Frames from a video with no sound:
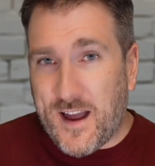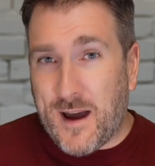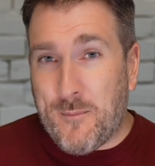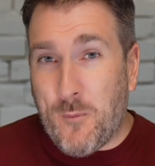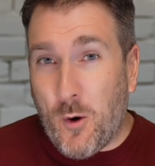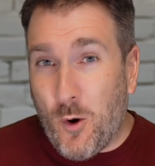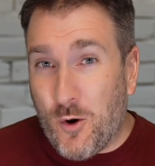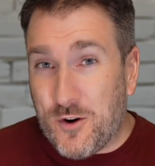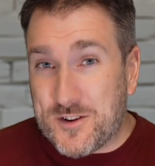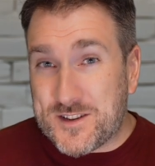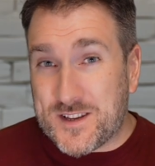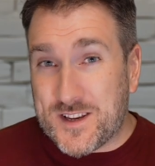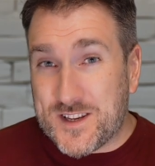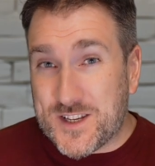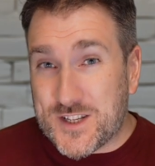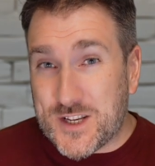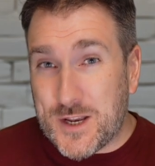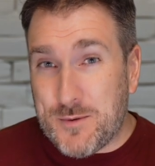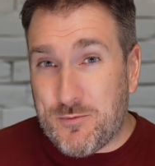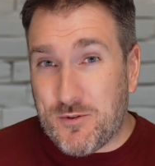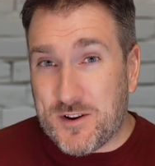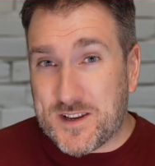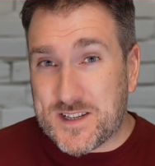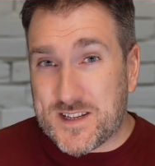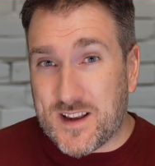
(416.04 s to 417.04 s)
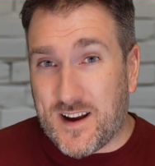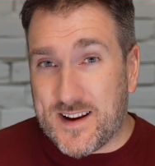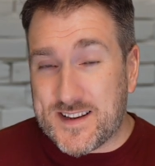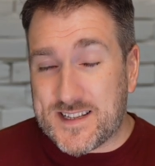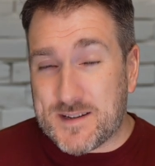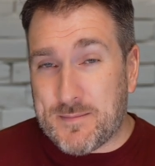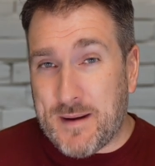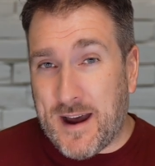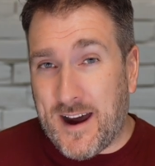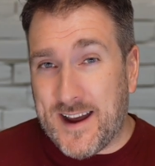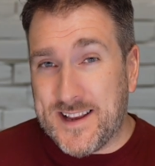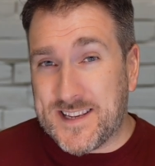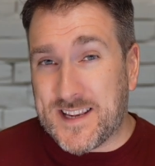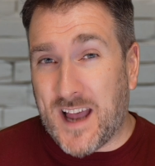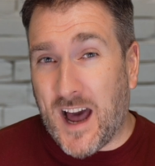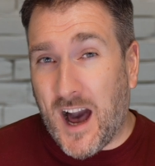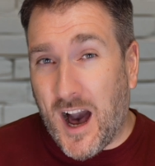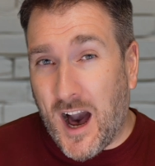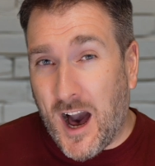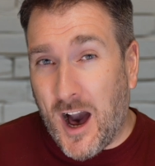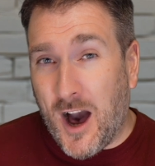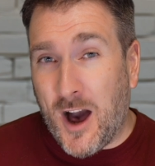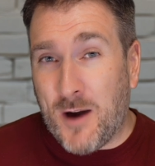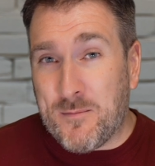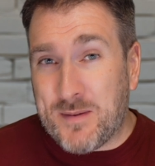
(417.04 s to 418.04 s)
I'm also super excited about is
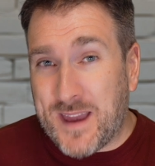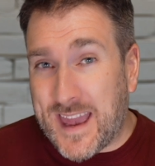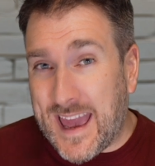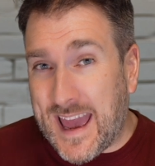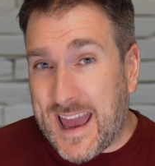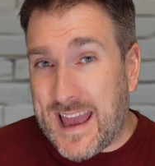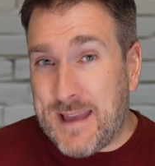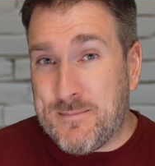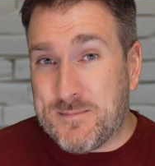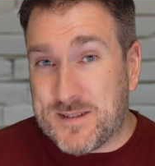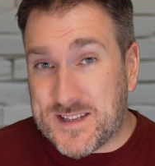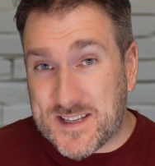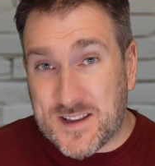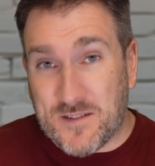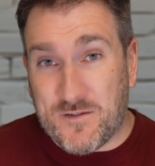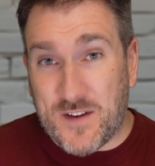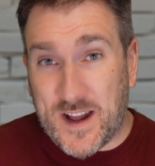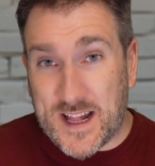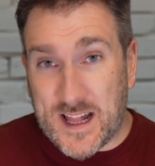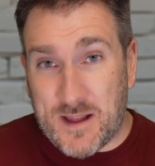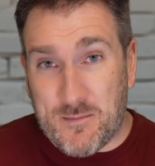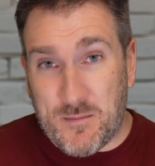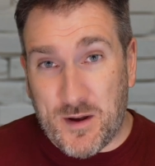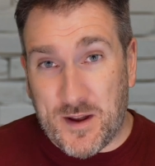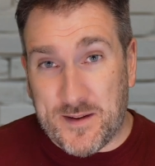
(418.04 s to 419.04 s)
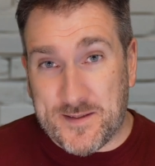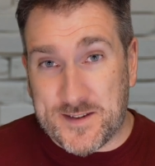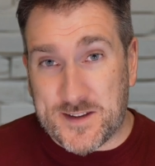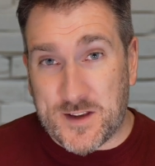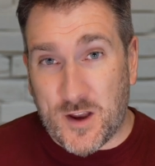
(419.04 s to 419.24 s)
ARM games development.